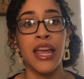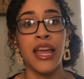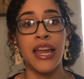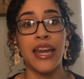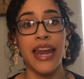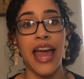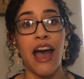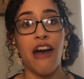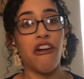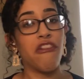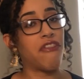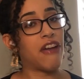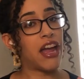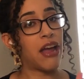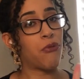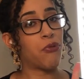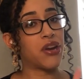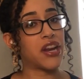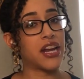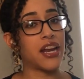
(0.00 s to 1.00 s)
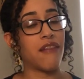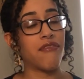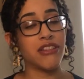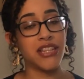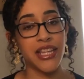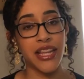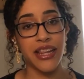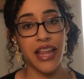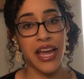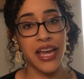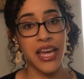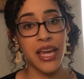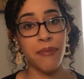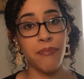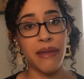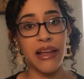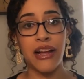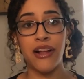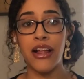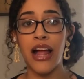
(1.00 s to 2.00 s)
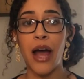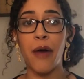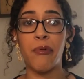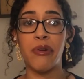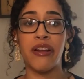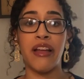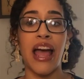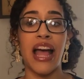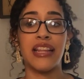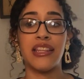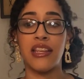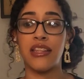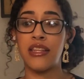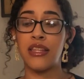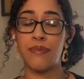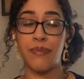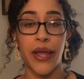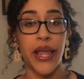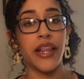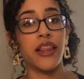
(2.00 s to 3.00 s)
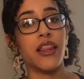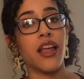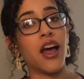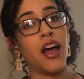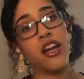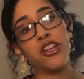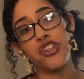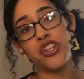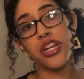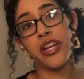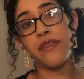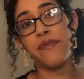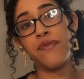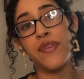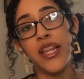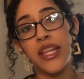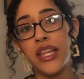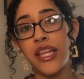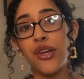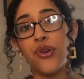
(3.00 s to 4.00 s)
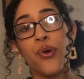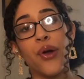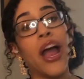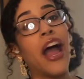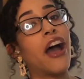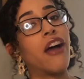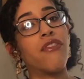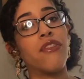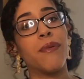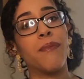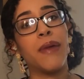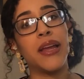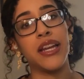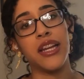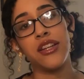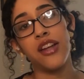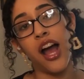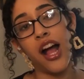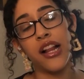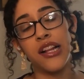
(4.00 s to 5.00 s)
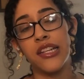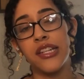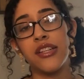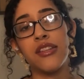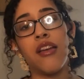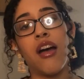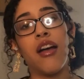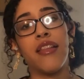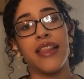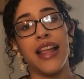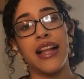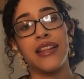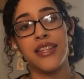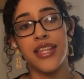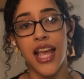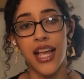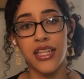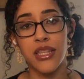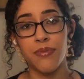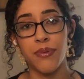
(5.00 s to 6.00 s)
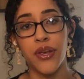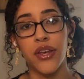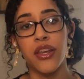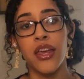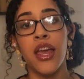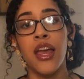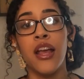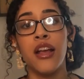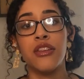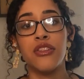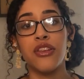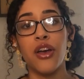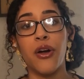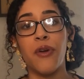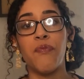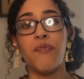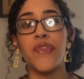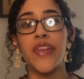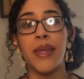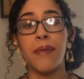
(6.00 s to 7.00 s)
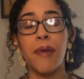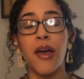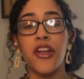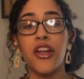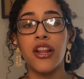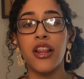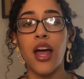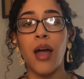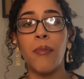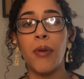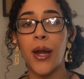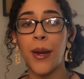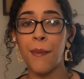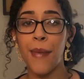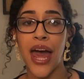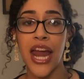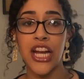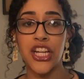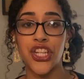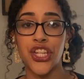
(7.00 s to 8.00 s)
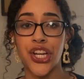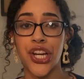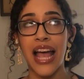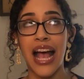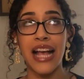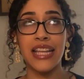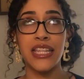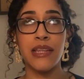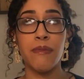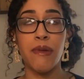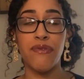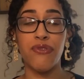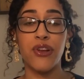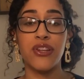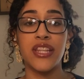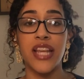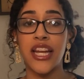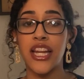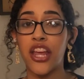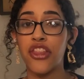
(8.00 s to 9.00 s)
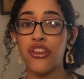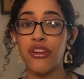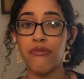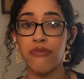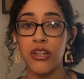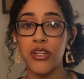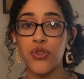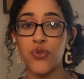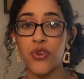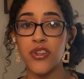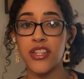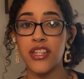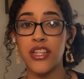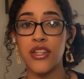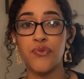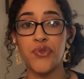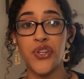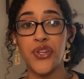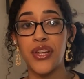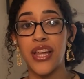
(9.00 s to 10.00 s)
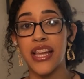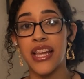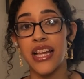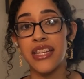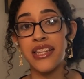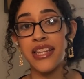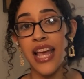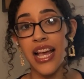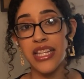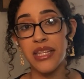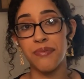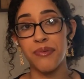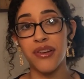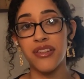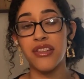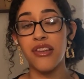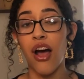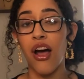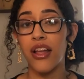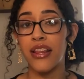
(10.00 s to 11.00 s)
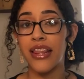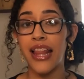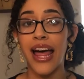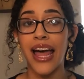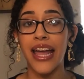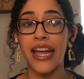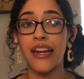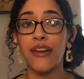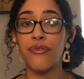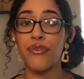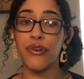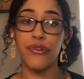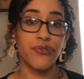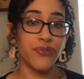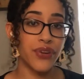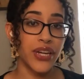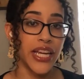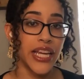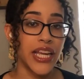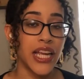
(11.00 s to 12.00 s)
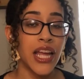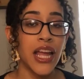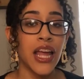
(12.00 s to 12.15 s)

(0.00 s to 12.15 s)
Now, if I would have never sent that email, I would have had to spend the $150 or however many dollars on that textbook. So email your library manager, ask them if there's any other resources where you can get textbooks online for free.